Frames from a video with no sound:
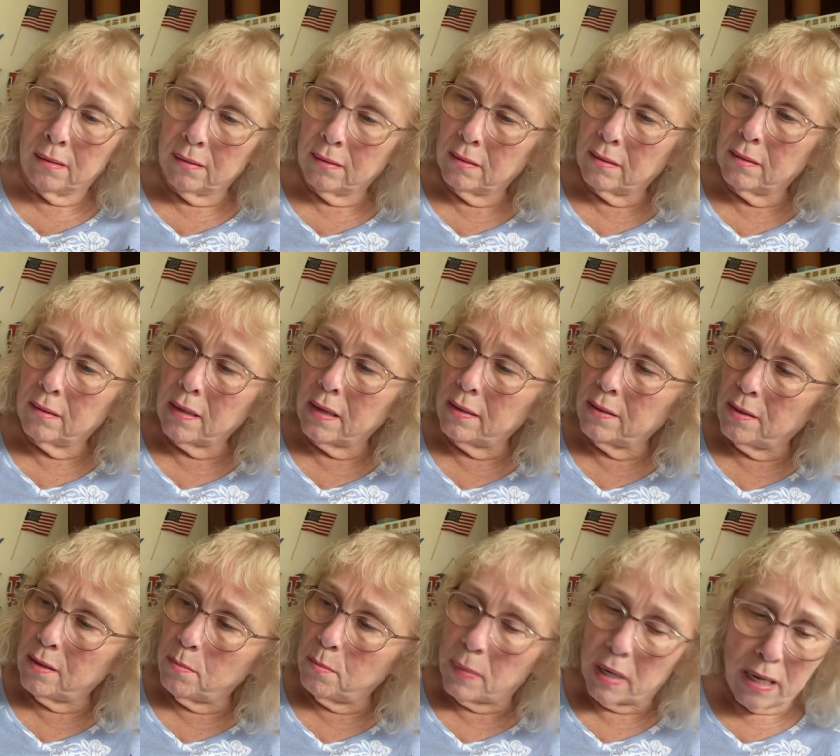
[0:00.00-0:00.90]
Looks like
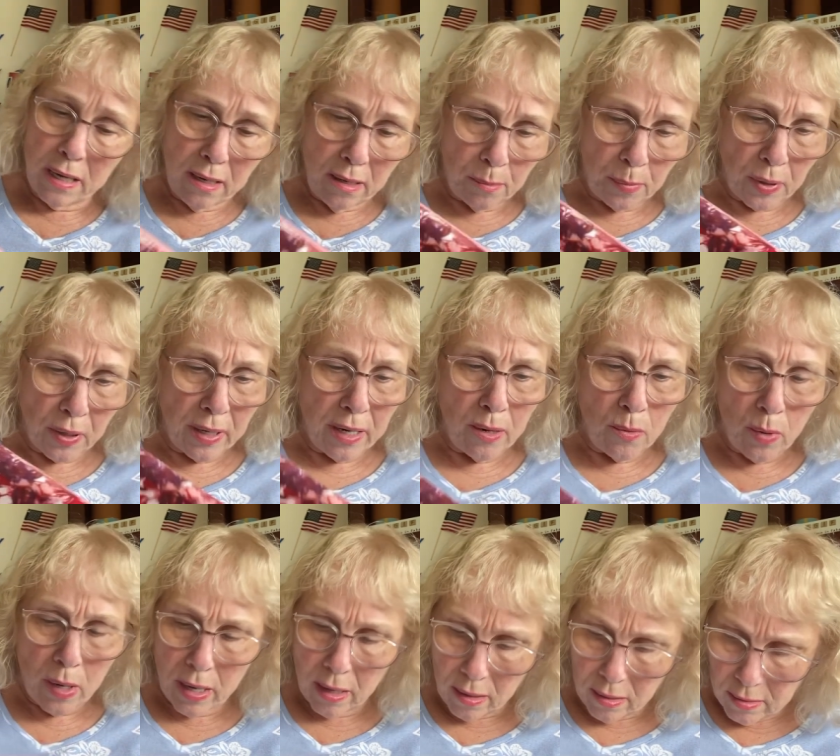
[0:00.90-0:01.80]
they're made pretty
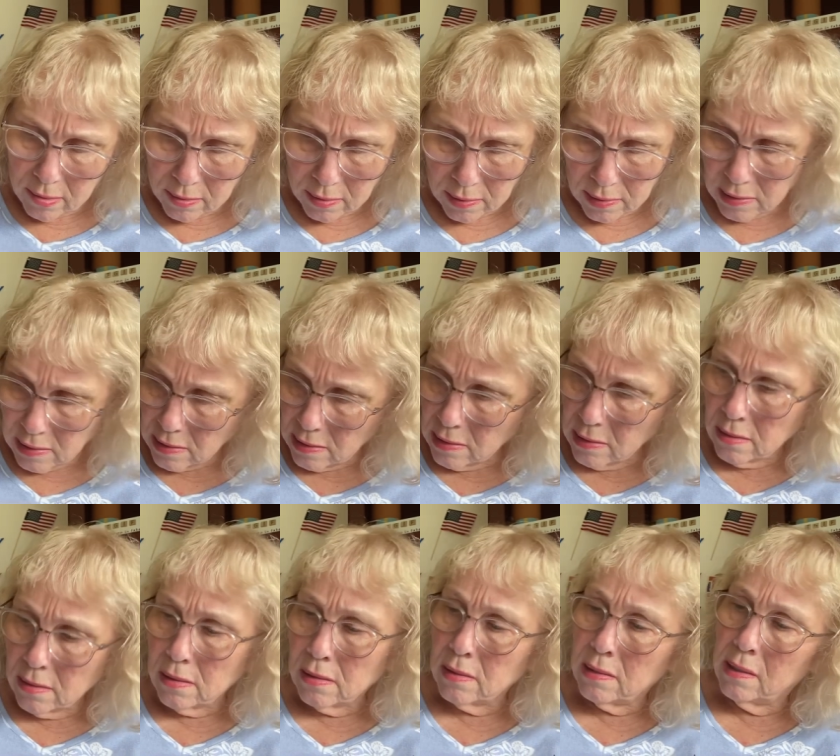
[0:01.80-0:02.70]
well.
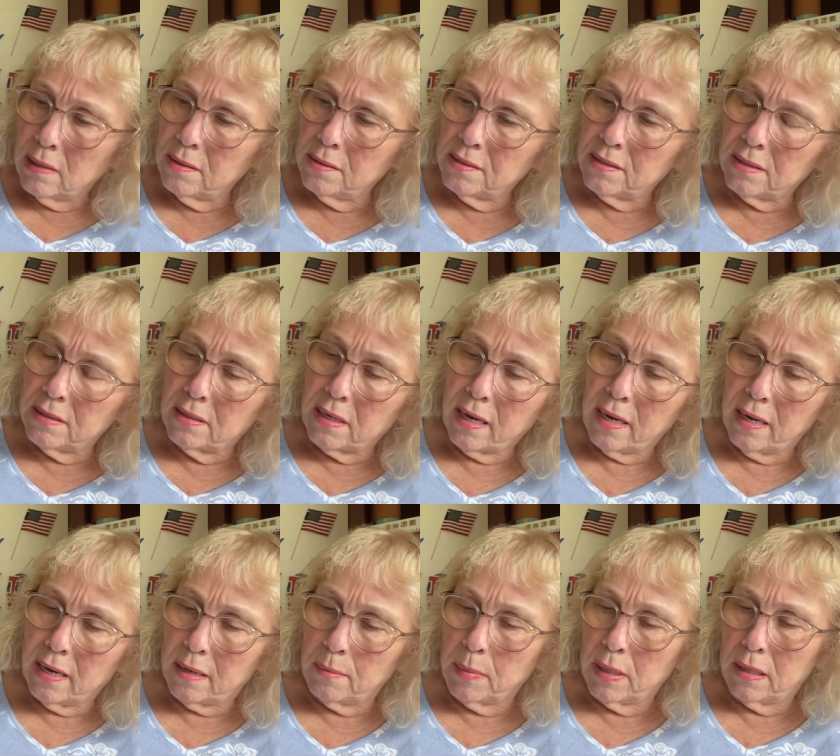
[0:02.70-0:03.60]
There's a
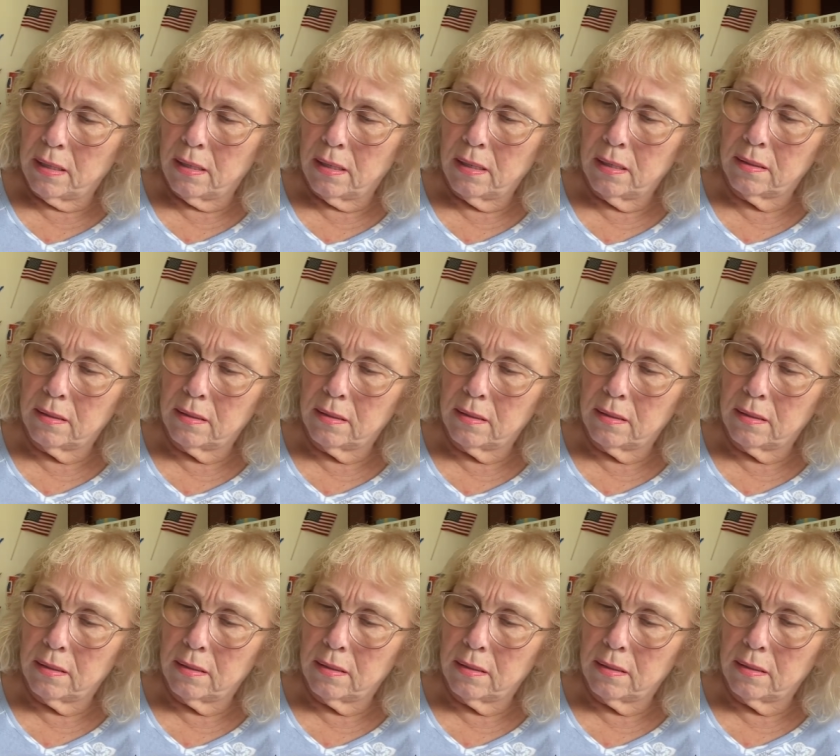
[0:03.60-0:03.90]
tag that